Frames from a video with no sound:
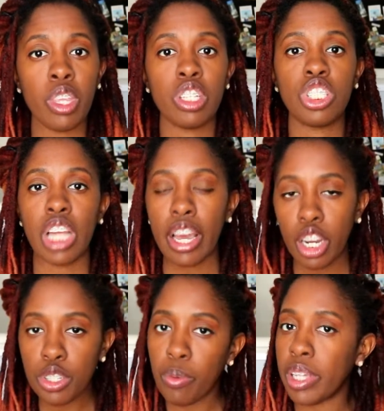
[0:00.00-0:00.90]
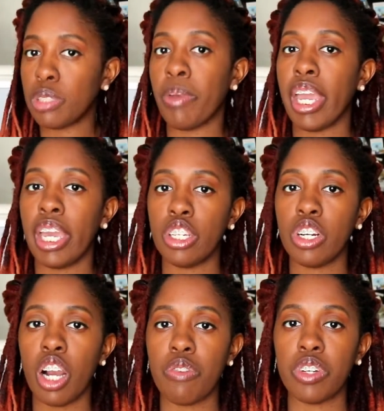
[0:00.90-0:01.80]
shine on your resume and your
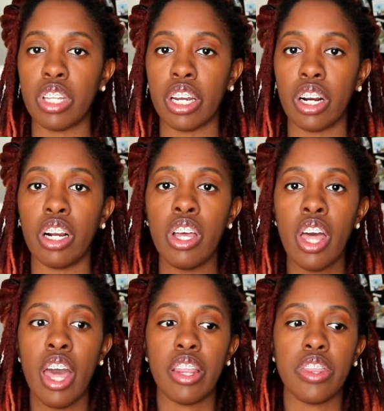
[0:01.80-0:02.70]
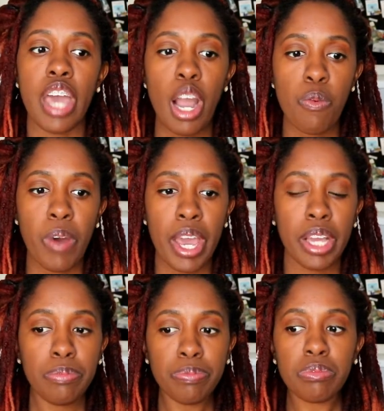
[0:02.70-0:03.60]
cover letter. That way,